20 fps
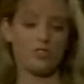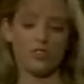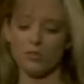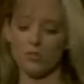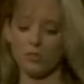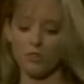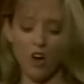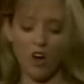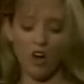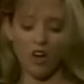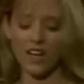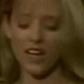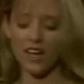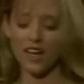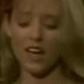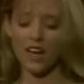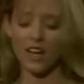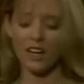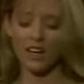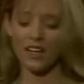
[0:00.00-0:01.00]
for too long,
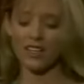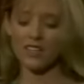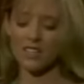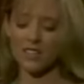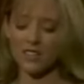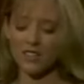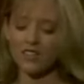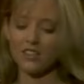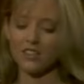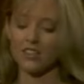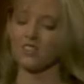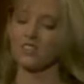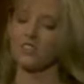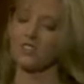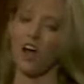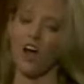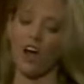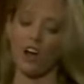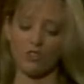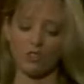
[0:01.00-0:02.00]
and I still need to
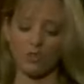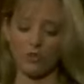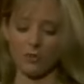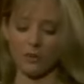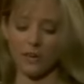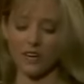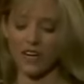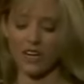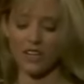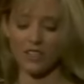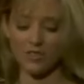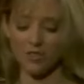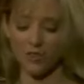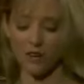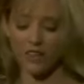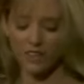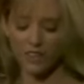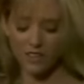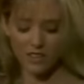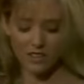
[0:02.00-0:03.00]
talk to him. I gotta
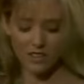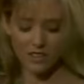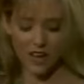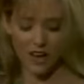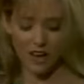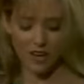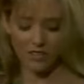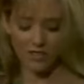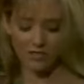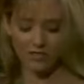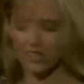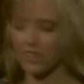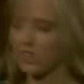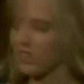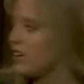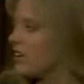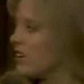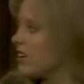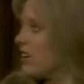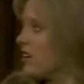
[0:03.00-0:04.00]
straighten things out, and
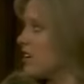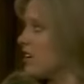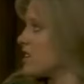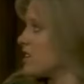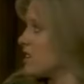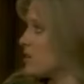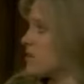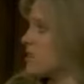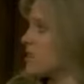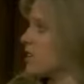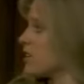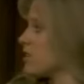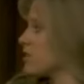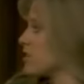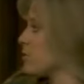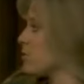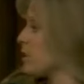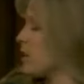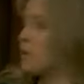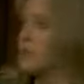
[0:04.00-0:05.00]
he's upstairs.
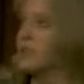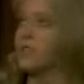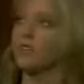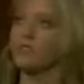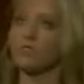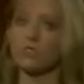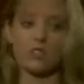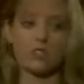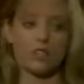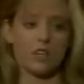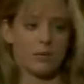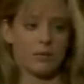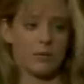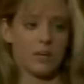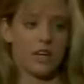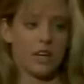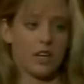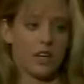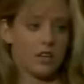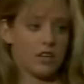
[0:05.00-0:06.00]
I'll probably never see him
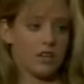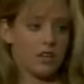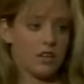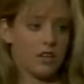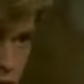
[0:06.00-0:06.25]
again.